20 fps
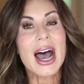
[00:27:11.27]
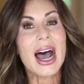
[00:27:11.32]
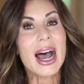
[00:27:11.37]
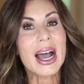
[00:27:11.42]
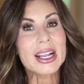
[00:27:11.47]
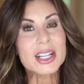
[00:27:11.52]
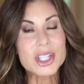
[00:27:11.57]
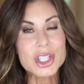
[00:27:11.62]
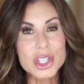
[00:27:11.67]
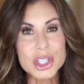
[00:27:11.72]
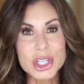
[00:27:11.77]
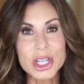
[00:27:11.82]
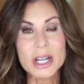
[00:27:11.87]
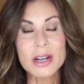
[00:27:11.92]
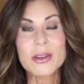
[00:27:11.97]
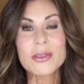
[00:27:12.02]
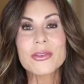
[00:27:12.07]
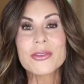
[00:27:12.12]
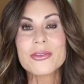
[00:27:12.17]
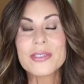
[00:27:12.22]
I
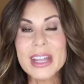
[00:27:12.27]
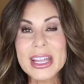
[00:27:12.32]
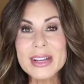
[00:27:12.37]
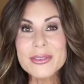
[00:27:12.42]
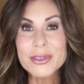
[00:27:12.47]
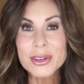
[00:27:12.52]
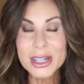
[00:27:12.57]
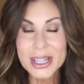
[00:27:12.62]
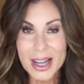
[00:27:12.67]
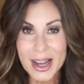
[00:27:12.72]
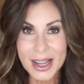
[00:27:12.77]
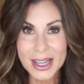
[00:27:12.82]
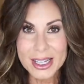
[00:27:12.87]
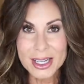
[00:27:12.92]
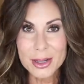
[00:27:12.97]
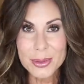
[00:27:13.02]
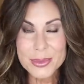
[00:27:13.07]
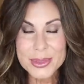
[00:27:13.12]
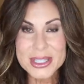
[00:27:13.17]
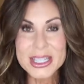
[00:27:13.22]
share favorite
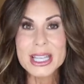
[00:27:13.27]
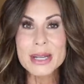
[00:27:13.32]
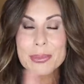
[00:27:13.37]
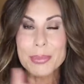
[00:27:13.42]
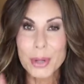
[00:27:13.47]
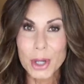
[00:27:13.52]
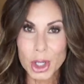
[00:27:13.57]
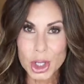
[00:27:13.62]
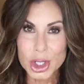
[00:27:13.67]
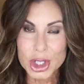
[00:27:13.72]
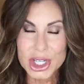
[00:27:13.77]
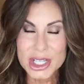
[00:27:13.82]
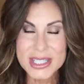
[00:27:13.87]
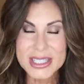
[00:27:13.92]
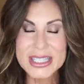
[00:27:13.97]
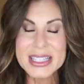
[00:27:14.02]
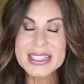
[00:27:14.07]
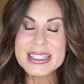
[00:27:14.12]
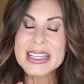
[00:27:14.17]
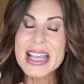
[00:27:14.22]
items and
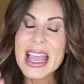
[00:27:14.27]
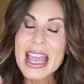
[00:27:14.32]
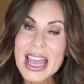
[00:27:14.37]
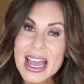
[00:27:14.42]
purchases